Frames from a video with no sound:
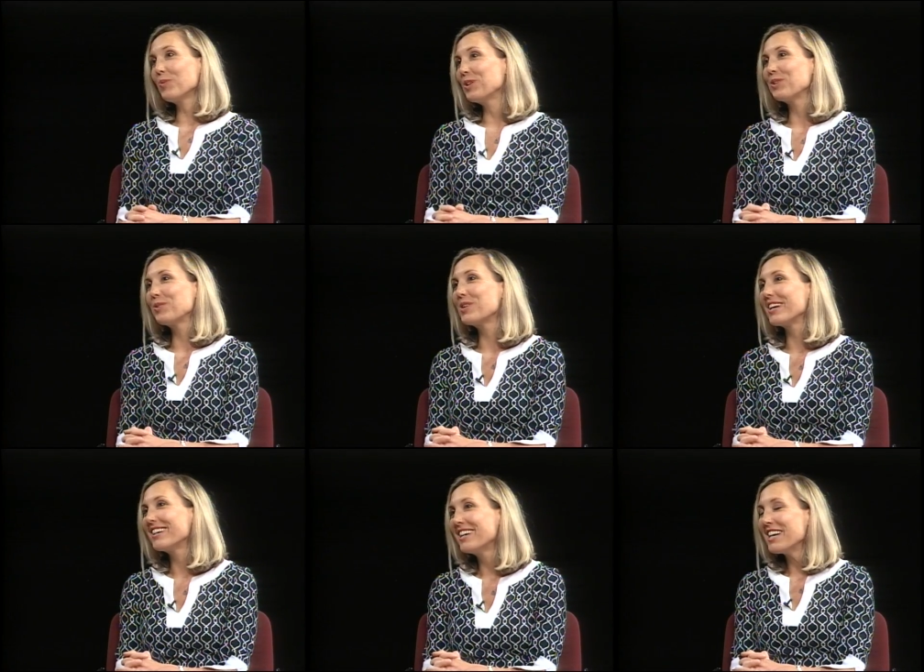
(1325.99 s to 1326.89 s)
who
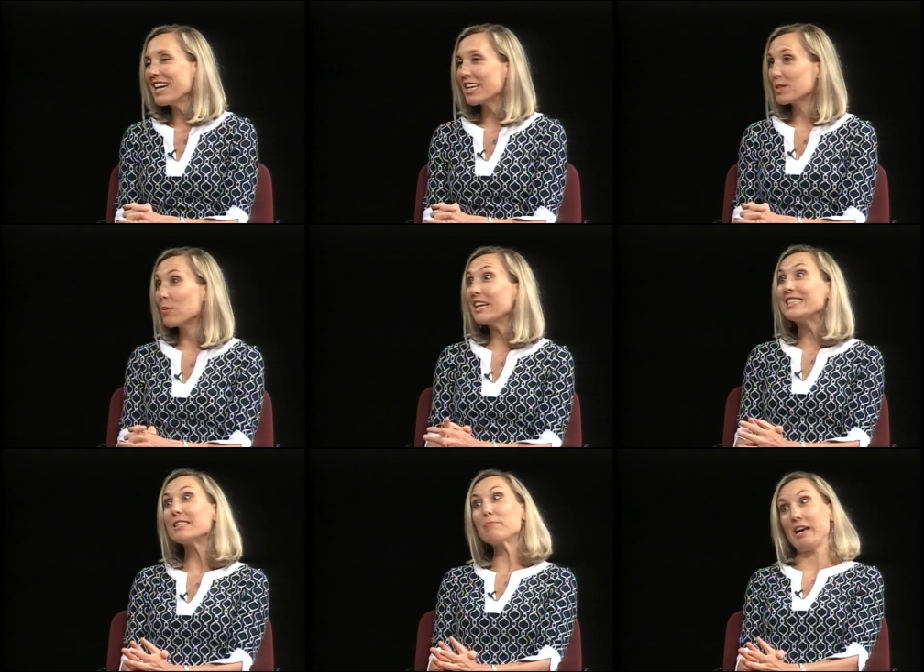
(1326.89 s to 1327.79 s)

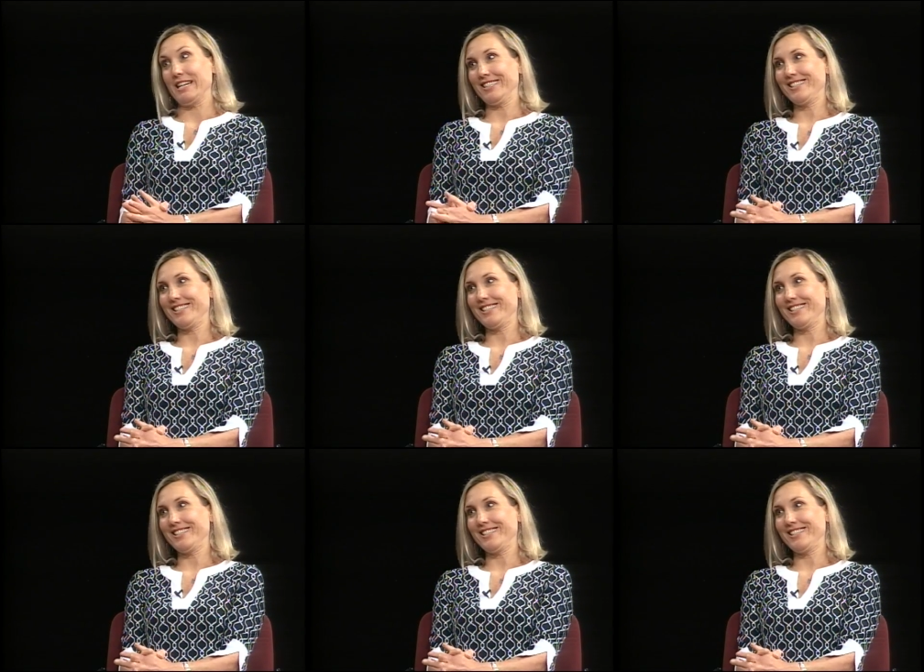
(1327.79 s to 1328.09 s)
explains it best?